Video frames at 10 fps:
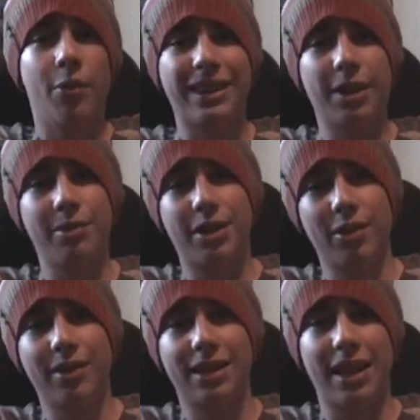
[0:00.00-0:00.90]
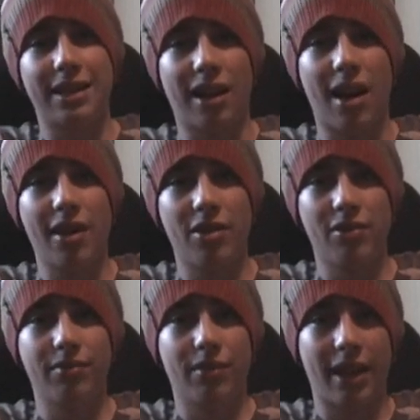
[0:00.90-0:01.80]
What they would do is they'd tie
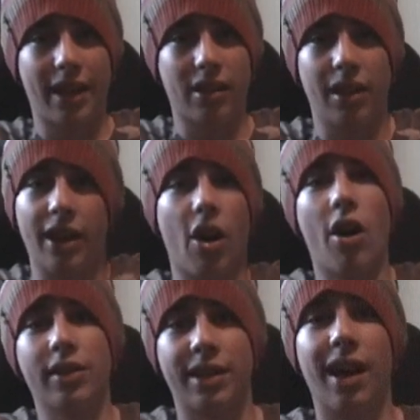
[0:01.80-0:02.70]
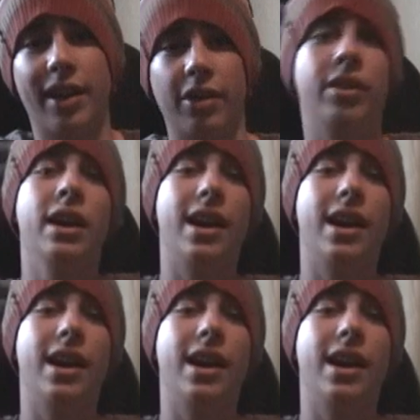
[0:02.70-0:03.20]
you, like hog tie you,